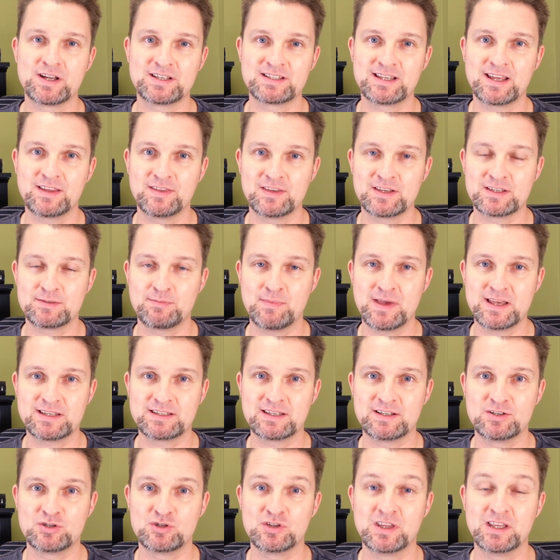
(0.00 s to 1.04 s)
to send this
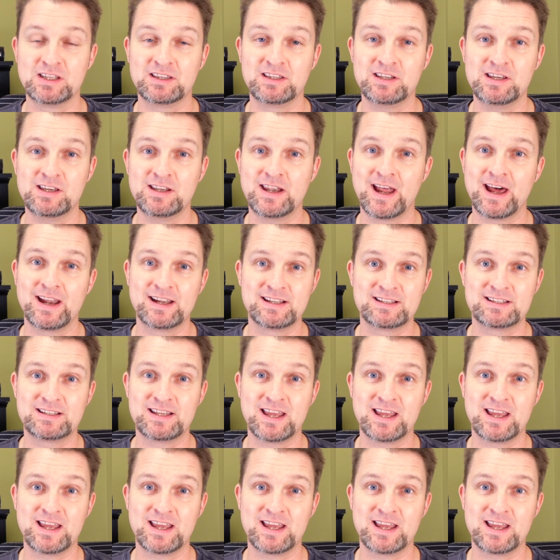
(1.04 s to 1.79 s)
message that the United